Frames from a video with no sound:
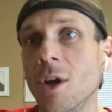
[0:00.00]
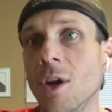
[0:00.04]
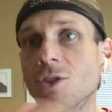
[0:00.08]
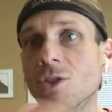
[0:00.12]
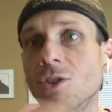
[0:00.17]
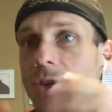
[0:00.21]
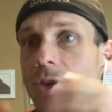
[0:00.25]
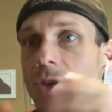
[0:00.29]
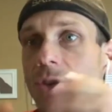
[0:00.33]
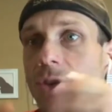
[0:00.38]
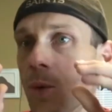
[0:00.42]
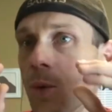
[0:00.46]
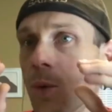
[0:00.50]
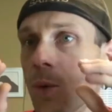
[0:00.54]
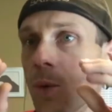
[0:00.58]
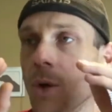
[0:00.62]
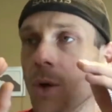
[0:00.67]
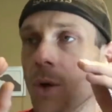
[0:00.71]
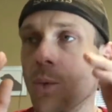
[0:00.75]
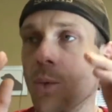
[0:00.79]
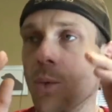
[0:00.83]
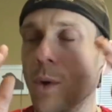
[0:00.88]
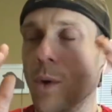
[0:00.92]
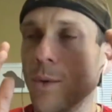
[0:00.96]
So
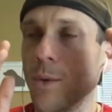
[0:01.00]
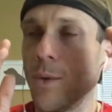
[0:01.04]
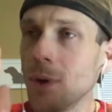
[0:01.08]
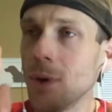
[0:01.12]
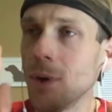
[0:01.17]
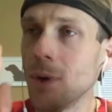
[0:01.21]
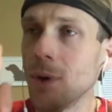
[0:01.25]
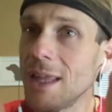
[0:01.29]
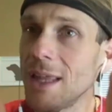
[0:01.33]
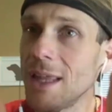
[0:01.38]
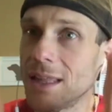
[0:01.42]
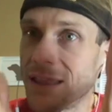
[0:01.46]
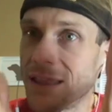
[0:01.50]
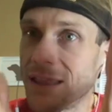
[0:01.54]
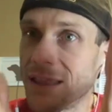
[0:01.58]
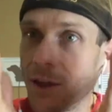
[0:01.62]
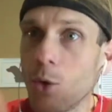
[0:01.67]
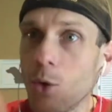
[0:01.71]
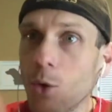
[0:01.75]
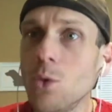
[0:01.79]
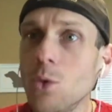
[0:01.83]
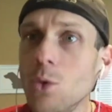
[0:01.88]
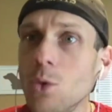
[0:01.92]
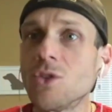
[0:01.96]
we really
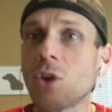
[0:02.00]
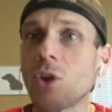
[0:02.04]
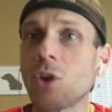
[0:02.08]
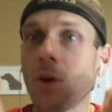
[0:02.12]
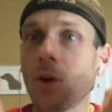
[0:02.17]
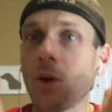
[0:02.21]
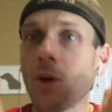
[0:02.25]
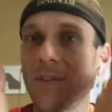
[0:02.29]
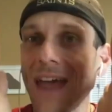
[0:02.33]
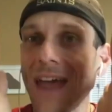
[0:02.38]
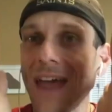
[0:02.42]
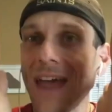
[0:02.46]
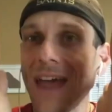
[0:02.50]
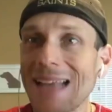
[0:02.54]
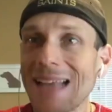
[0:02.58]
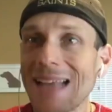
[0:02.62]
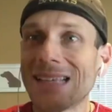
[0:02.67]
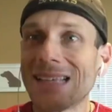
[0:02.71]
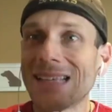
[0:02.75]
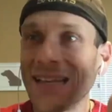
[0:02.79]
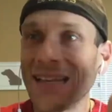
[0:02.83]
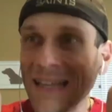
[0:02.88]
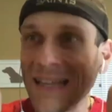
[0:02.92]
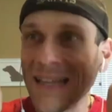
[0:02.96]
that
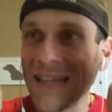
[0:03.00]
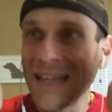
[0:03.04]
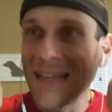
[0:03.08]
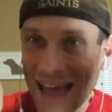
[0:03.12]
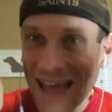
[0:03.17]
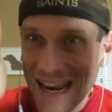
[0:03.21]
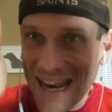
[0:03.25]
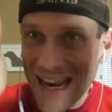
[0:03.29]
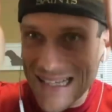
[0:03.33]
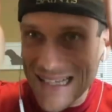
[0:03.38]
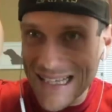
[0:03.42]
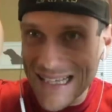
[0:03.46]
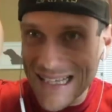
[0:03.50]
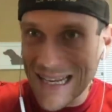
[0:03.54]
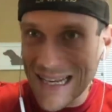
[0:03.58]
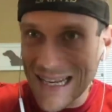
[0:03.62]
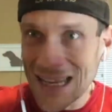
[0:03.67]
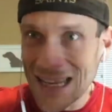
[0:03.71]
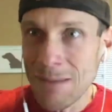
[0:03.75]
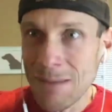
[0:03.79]
is an